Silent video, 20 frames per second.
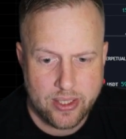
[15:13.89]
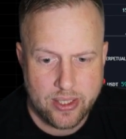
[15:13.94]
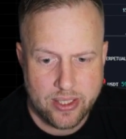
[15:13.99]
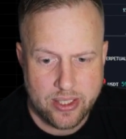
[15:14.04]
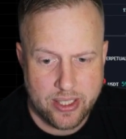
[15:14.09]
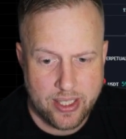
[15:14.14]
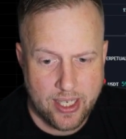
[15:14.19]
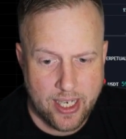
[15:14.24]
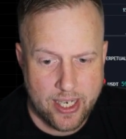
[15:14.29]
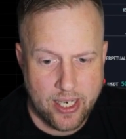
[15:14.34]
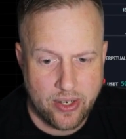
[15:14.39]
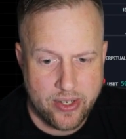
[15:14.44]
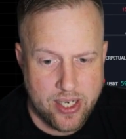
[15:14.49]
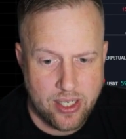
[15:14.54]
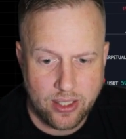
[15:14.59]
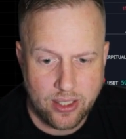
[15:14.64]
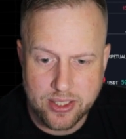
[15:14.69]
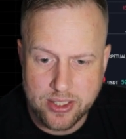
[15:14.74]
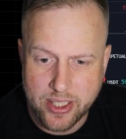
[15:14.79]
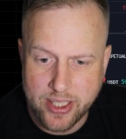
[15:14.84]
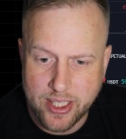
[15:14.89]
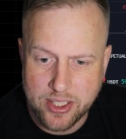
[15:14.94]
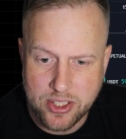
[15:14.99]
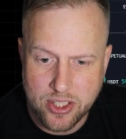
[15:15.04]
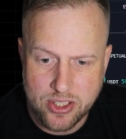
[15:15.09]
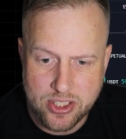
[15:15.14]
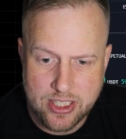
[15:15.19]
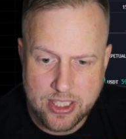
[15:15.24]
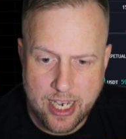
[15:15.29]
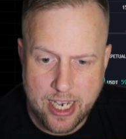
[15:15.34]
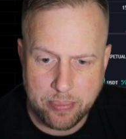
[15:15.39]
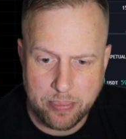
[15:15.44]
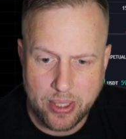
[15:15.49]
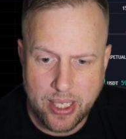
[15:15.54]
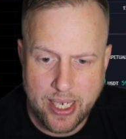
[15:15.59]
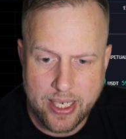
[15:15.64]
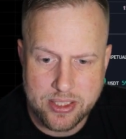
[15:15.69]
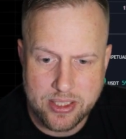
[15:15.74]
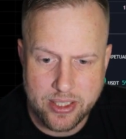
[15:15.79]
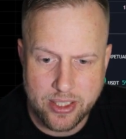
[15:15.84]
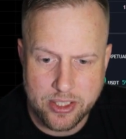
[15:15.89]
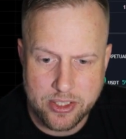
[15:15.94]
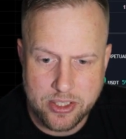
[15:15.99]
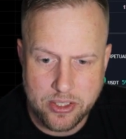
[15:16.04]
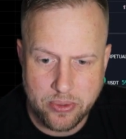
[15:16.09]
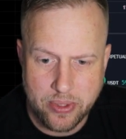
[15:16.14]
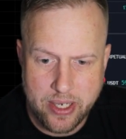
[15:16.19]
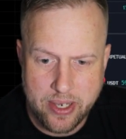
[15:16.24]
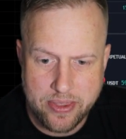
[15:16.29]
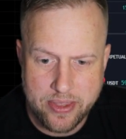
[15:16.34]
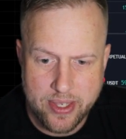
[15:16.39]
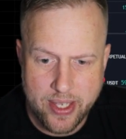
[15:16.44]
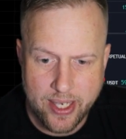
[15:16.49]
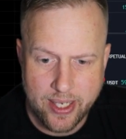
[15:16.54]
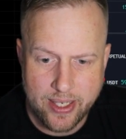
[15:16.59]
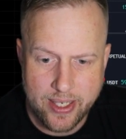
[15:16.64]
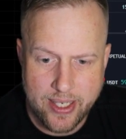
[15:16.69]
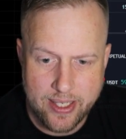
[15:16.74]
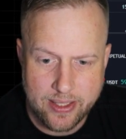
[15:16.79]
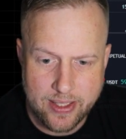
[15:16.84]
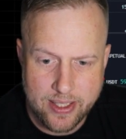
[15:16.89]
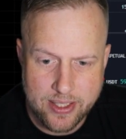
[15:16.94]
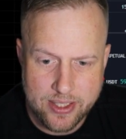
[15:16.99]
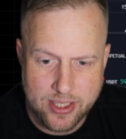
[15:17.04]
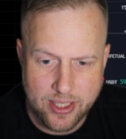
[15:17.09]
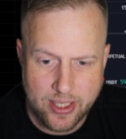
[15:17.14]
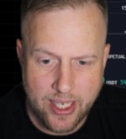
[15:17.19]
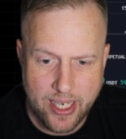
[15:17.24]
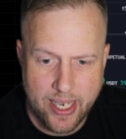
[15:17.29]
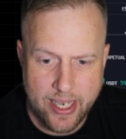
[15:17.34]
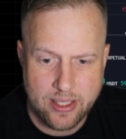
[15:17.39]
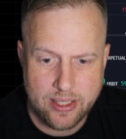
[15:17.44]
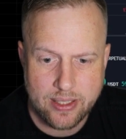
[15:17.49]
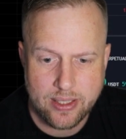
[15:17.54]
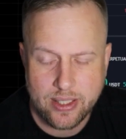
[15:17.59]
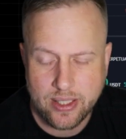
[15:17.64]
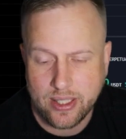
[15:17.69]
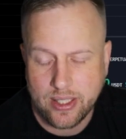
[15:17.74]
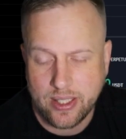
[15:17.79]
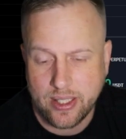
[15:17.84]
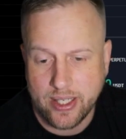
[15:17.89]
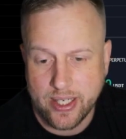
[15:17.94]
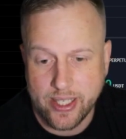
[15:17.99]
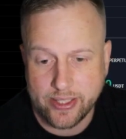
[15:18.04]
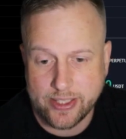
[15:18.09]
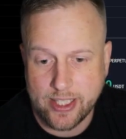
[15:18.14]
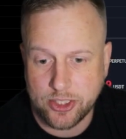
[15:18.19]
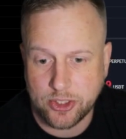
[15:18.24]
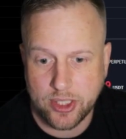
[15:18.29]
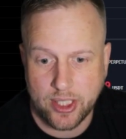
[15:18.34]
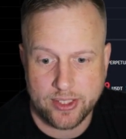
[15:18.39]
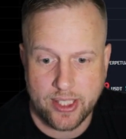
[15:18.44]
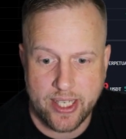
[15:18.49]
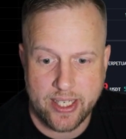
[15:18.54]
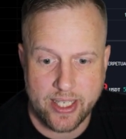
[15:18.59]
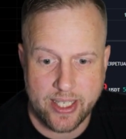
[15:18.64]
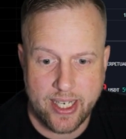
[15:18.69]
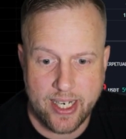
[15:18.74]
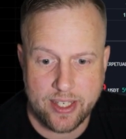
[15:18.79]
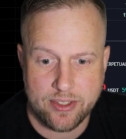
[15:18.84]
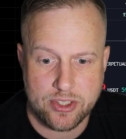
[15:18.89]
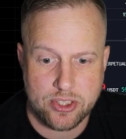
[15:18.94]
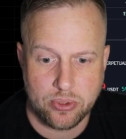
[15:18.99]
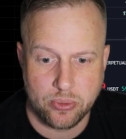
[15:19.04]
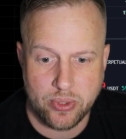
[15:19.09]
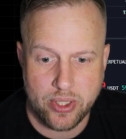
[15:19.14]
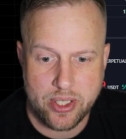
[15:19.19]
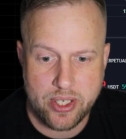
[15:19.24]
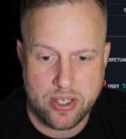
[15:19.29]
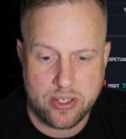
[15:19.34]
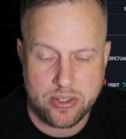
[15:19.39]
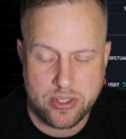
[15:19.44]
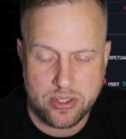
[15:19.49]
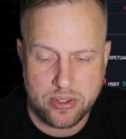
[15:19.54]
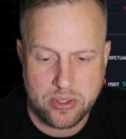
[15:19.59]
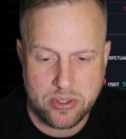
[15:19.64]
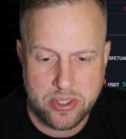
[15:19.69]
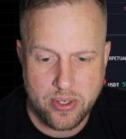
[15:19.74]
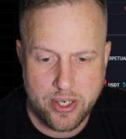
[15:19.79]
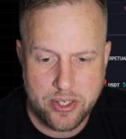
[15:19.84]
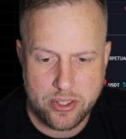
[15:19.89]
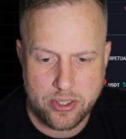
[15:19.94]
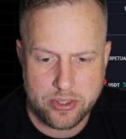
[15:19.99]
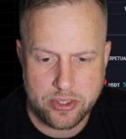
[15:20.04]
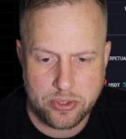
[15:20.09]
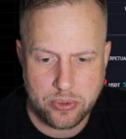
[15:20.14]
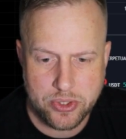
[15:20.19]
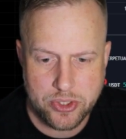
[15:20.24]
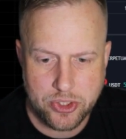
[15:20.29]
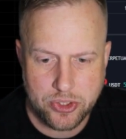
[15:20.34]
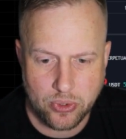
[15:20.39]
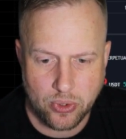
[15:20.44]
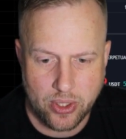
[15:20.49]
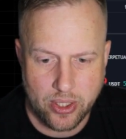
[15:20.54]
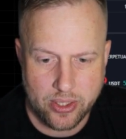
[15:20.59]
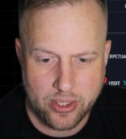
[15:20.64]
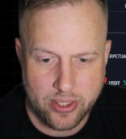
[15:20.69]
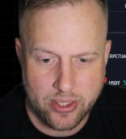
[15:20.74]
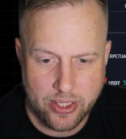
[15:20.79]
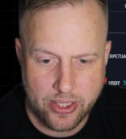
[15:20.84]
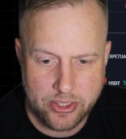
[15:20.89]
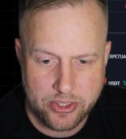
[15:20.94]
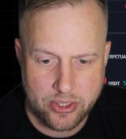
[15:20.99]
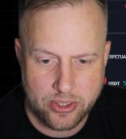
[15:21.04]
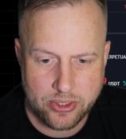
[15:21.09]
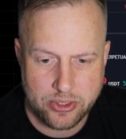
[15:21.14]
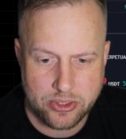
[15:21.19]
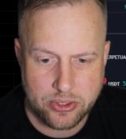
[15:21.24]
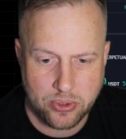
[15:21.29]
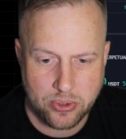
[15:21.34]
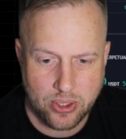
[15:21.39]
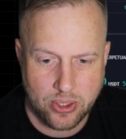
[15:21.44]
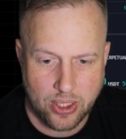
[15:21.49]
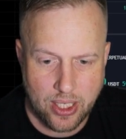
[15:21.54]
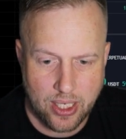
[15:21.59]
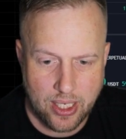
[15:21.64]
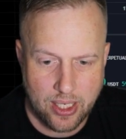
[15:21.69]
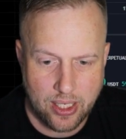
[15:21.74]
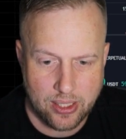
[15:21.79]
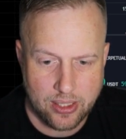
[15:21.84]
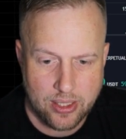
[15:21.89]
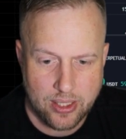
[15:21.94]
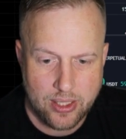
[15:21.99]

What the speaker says: You got out here because it hit your stop loss. You didn't do anything and hit this again, hit that trend line again. So what do? You enter into a short. You enter into a long.